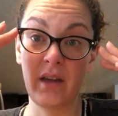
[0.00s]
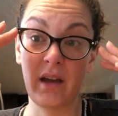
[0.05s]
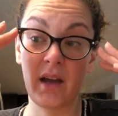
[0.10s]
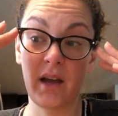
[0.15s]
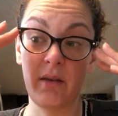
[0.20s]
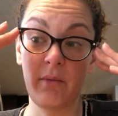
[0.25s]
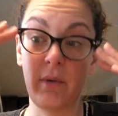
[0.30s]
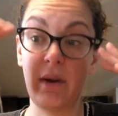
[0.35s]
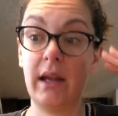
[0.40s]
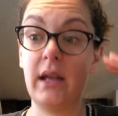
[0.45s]
Like
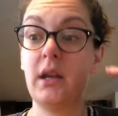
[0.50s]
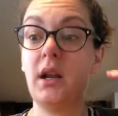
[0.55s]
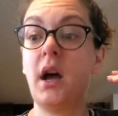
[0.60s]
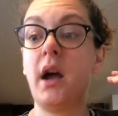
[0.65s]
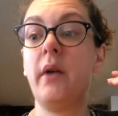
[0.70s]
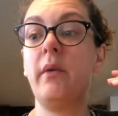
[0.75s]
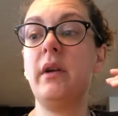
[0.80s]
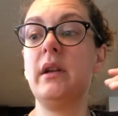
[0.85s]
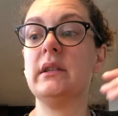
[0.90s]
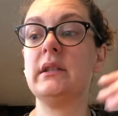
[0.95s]
I went
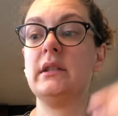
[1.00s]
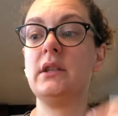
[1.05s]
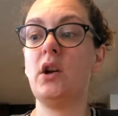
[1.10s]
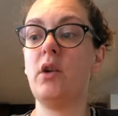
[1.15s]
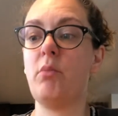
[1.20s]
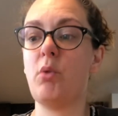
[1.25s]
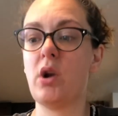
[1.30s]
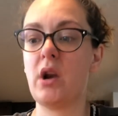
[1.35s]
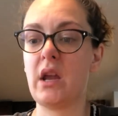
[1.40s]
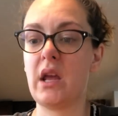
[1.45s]

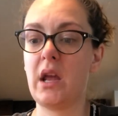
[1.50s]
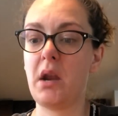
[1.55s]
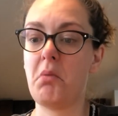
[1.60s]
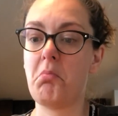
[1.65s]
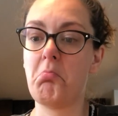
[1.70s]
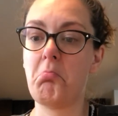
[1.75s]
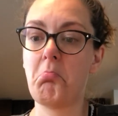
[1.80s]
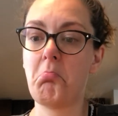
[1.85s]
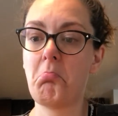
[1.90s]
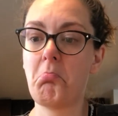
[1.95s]
snowboarding